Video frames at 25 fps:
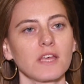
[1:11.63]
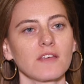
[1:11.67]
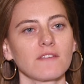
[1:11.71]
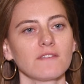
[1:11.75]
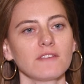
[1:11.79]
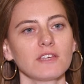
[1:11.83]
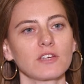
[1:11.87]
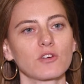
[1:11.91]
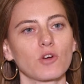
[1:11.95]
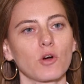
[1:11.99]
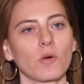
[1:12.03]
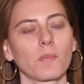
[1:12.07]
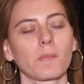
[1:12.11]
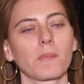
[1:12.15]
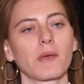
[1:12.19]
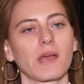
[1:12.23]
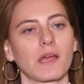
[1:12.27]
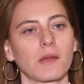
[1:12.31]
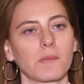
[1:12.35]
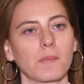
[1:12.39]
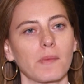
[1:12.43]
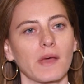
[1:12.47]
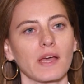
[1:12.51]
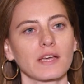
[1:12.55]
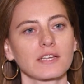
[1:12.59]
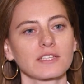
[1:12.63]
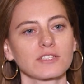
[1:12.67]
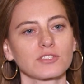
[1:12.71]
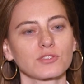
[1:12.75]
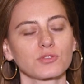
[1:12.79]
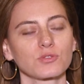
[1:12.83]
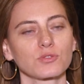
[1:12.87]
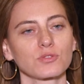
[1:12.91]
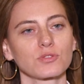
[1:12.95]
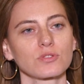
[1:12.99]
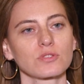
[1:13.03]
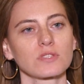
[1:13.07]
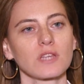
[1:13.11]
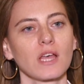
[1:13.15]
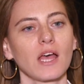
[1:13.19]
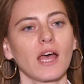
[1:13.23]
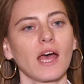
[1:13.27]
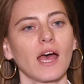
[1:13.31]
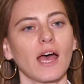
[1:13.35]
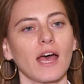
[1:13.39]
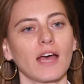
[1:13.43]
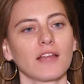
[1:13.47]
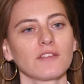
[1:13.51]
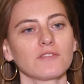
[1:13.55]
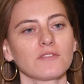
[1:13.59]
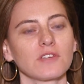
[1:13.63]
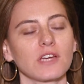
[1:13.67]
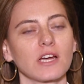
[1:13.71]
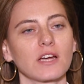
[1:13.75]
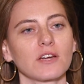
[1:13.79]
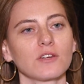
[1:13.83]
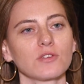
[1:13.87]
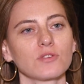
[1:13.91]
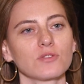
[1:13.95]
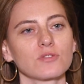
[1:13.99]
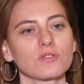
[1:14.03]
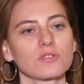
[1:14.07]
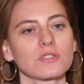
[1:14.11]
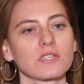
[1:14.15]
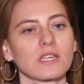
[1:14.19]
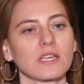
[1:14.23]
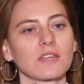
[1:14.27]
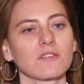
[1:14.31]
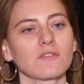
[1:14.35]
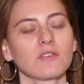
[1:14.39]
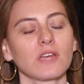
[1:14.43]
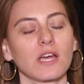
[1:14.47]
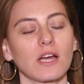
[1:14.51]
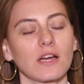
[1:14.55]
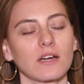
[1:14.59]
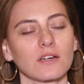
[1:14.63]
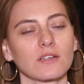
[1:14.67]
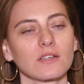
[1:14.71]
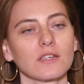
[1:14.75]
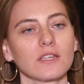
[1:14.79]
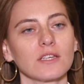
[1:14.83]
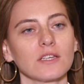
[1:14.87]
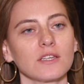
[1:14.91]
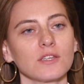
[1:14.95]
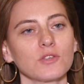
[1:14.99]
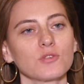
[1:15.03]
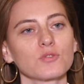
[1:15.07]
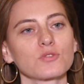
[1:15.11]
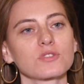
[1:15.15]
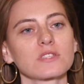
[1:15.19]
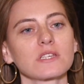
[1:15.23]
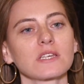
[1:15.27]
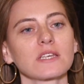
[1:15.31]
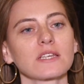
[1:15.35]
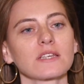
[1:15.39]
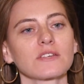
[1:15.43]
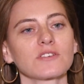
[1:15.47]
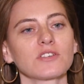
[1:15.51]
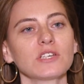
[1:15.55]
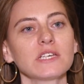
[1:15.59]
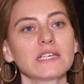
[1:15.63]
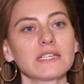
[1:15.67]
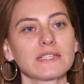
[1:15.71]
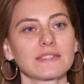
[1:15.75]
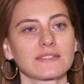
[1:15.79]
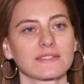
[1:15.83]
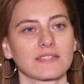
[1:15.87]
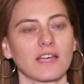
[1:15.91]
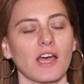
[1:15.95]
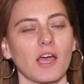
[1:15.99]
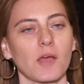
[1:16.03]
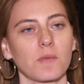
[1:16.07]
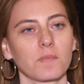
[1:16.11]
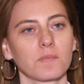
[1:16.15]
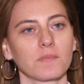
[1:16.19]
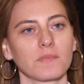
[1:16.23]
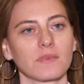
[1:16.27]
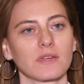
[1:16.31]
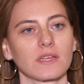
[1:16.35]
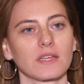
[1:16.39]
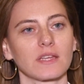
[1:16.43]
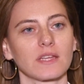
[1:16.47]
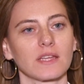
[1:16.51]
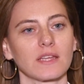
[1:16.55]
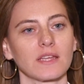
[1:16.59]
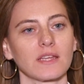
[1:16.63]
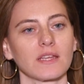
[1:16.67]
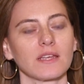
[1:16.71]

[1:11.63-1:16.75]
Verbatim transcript: We compare package tours, and we are using we are uh, using real-time uh,